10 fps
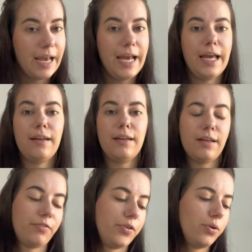And
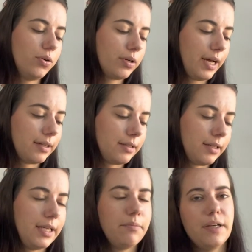if you look at
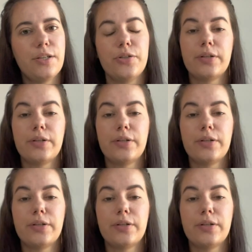the image,